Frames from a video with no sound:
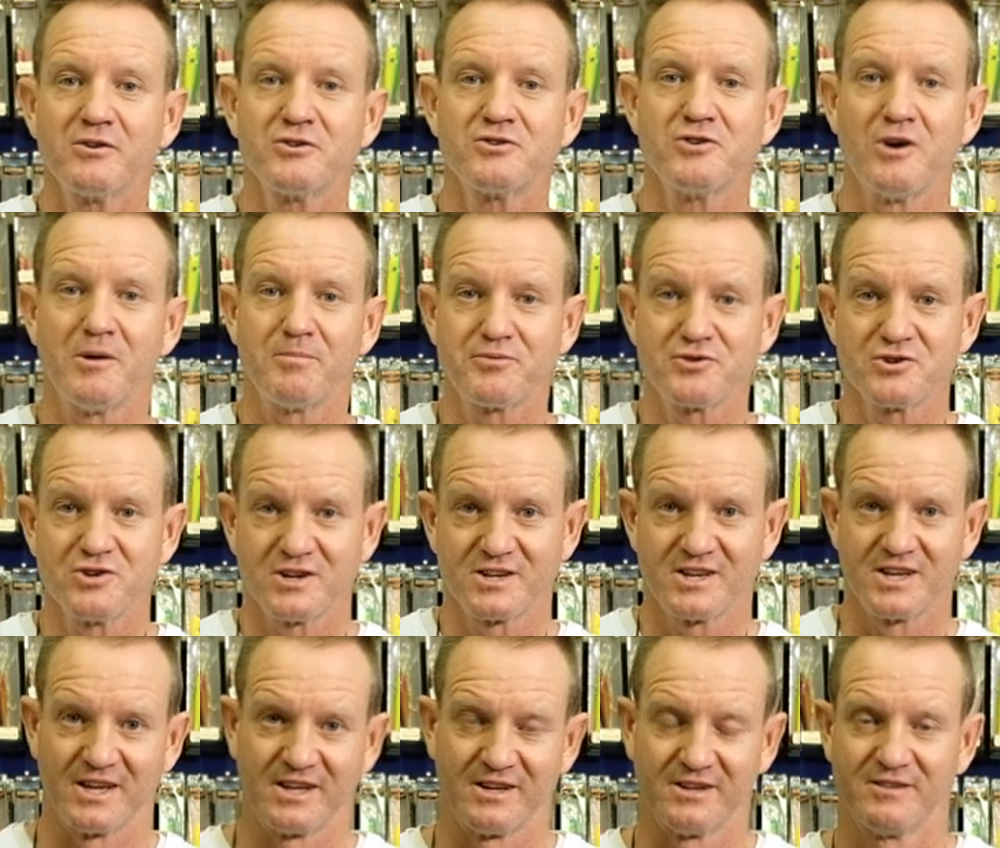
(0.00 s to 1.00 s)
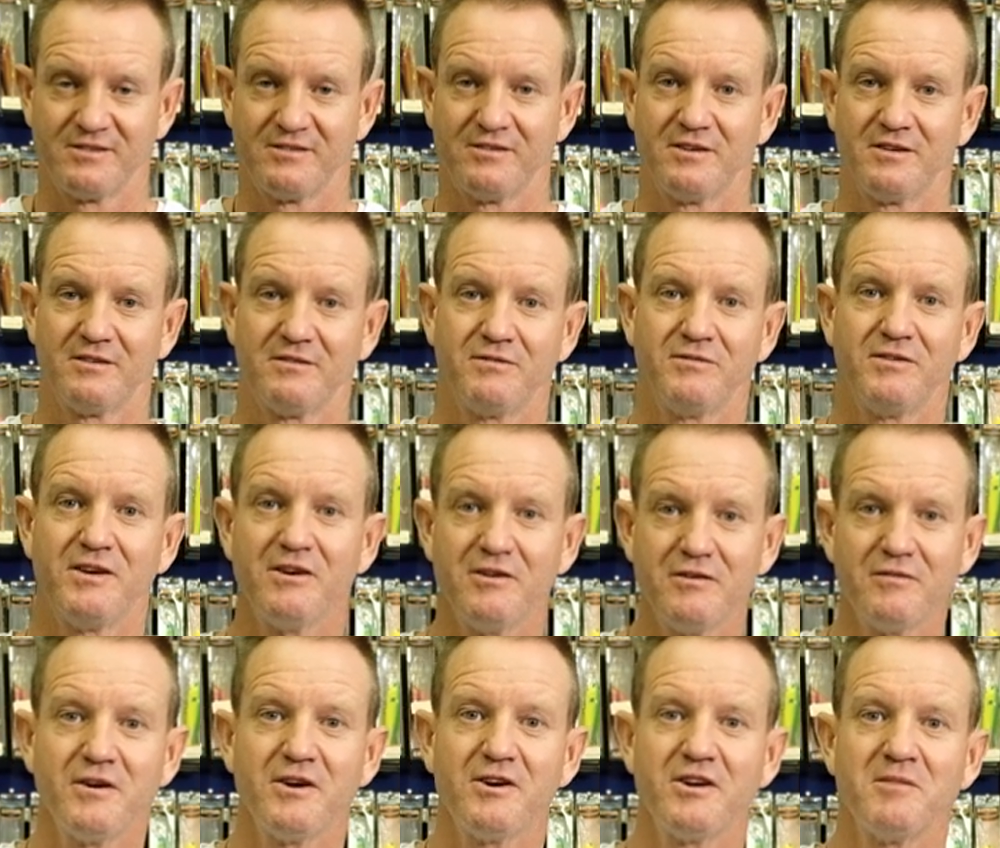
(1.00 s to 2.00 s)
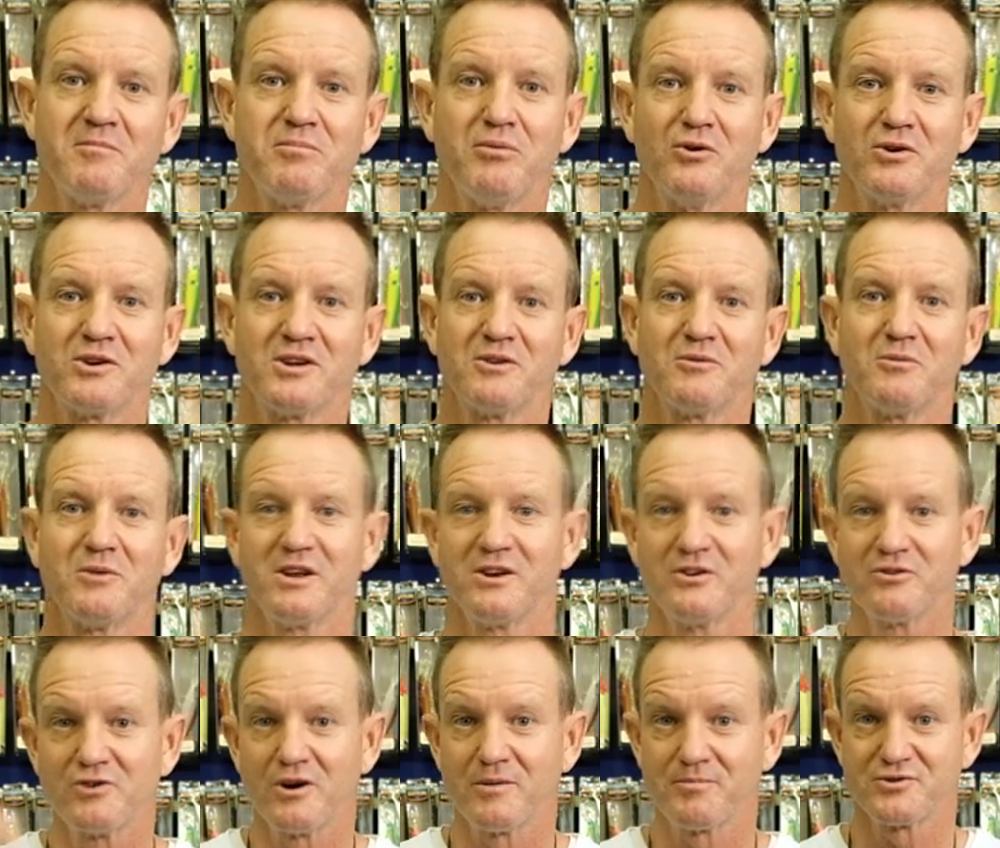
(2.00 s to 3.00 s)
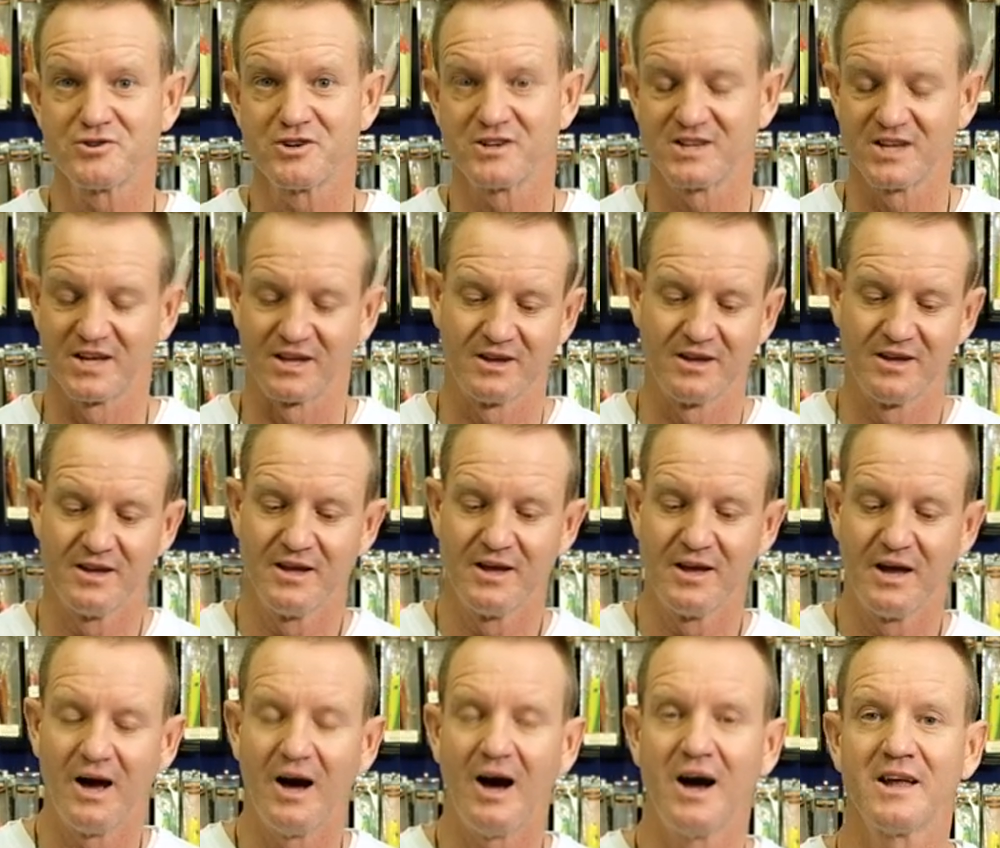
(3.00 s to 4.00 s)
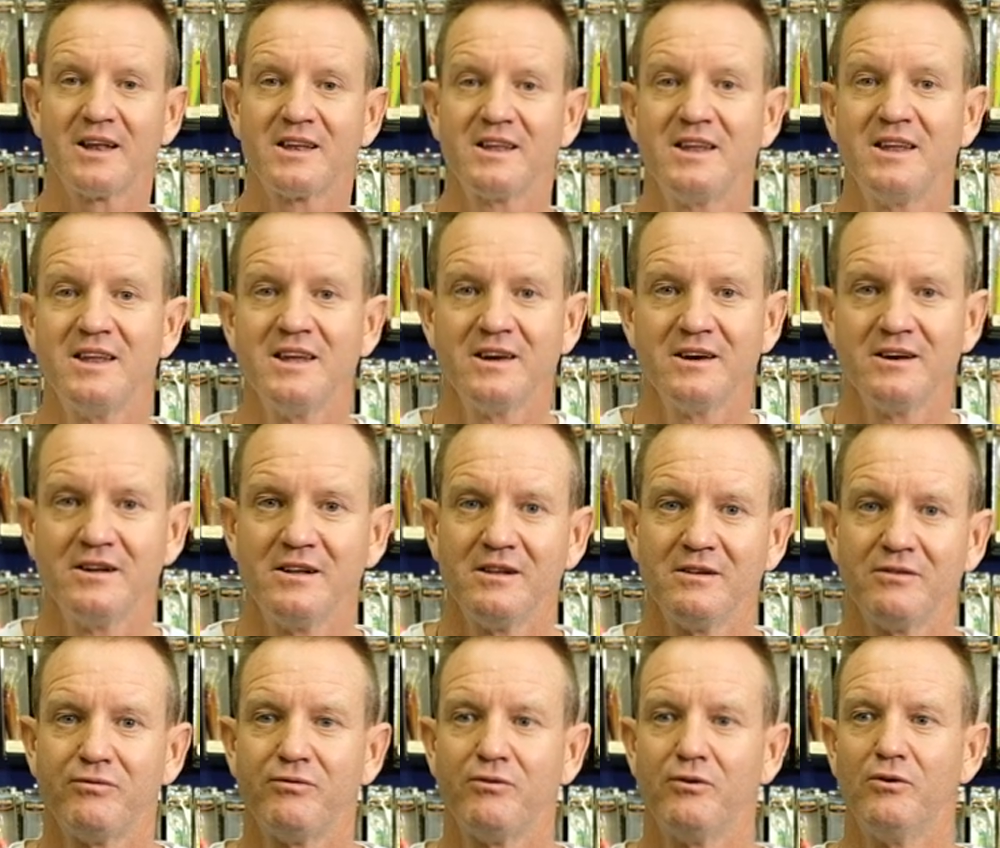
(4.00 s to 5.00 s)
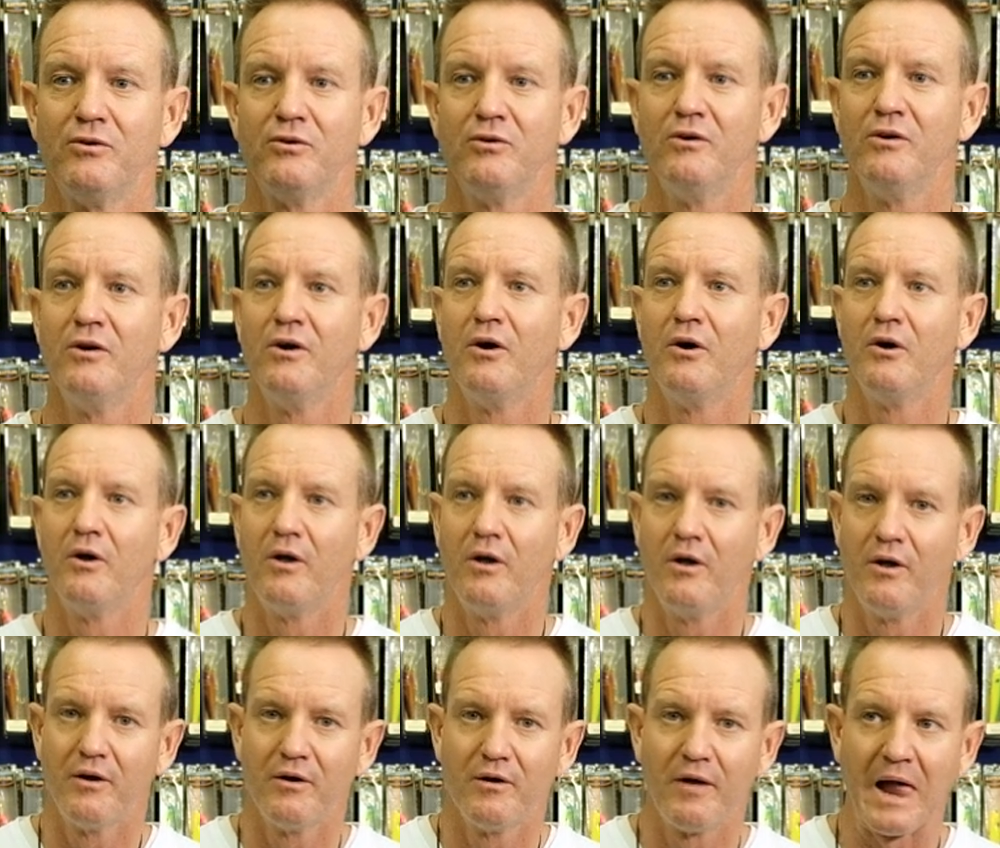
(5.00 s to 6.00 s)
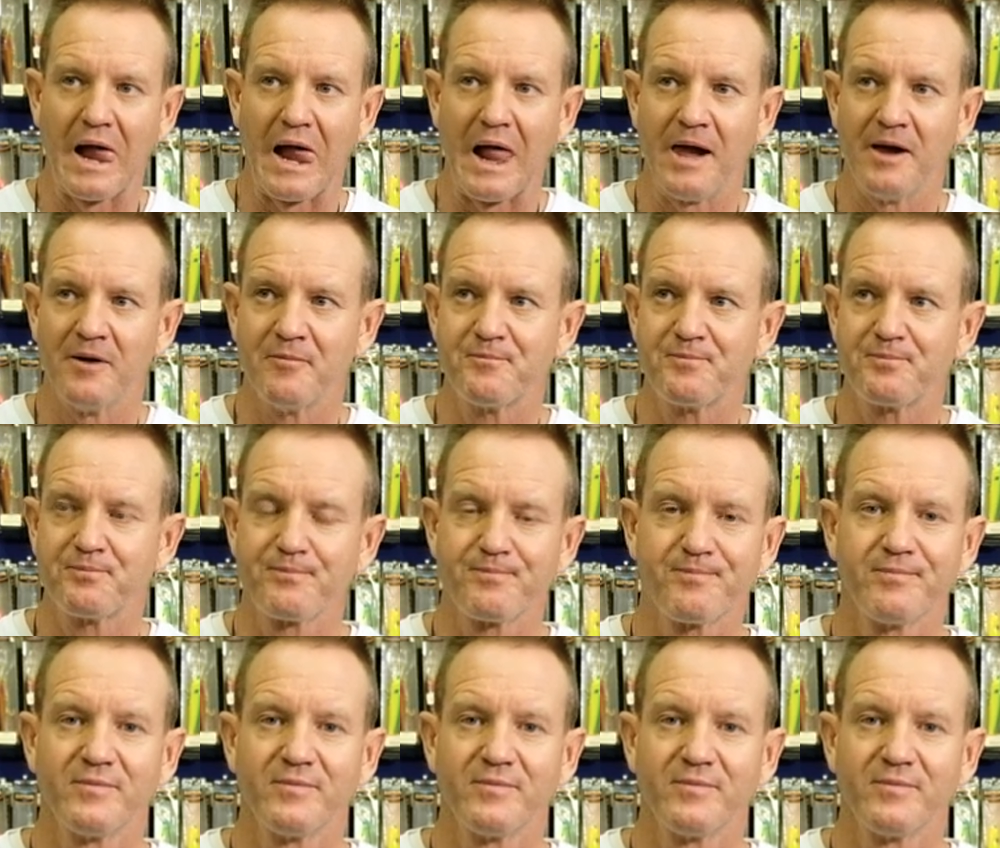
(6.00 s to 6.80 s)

drop shotting. Very, very important when drop shotting. Ideal for um,